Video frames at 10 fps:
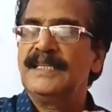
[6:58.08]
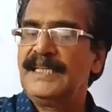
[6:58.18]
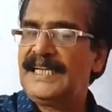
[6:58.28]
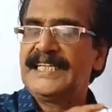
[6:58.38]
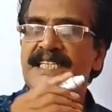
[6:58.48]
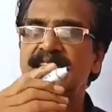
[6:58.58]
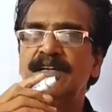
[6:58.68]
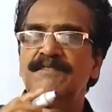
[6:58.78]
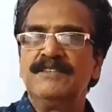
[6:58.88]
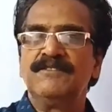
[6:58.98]
the letters
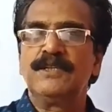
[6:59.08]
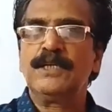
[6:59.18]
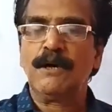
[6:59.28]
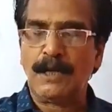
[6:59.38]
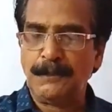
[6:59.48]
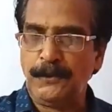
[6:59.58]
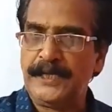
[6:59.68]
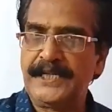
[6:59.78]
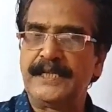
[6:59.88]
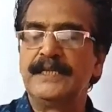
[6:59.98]
of the word
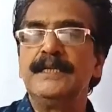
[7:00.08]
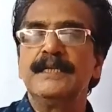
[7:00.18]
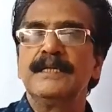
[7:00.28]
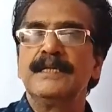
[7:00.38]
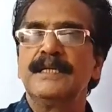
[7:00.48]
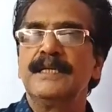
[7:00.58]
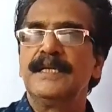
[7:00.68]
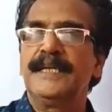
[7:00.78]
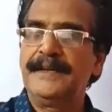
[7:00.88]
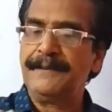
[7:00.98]
corporation
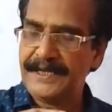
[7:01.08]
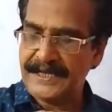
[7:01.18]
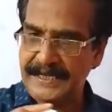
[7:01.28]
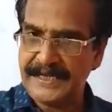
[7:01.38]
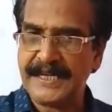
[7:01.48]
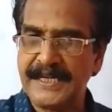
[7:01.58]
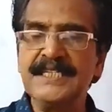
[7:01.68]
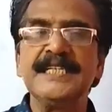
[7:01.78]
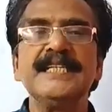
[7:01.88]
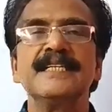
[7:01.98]
can be
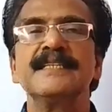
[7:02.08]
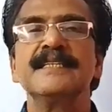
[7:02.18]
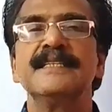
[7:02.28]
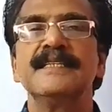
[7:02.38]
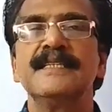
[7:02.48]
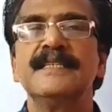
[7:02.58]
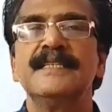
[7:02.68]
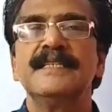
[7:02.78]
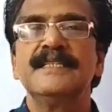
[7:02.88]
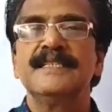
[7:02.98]
rearranged
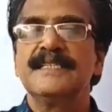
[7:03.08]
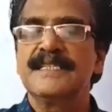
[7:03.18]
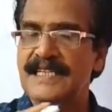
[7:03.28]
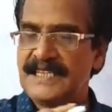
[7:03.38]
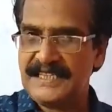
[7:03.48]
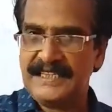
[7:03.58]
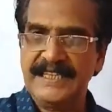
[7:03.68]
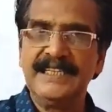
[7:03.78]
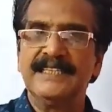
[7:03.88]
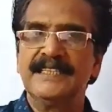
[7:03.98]
such
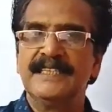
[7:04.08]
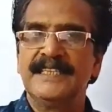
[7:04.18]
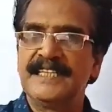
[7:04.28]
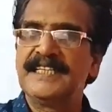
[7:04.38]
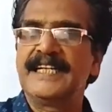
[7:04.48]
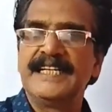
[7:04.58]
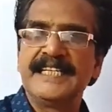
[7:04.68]
that, here the